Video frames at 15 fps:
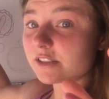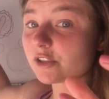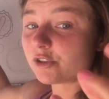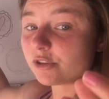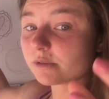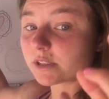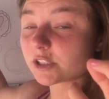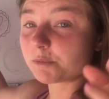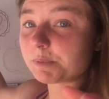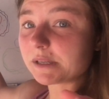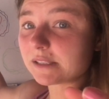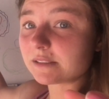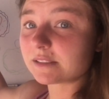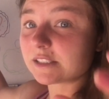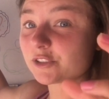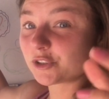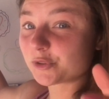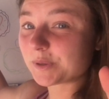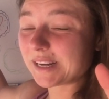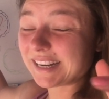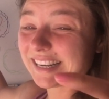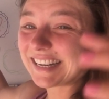the new experience is
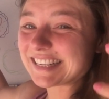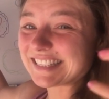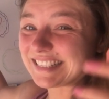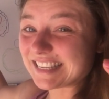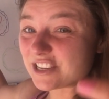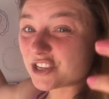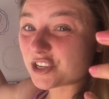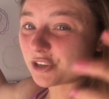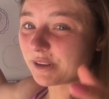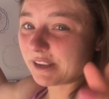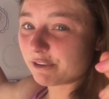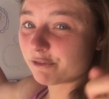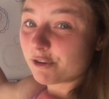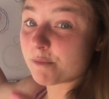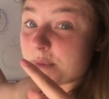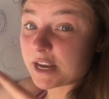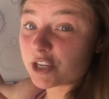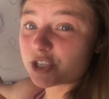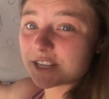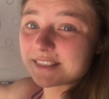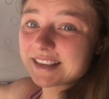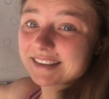creating additional information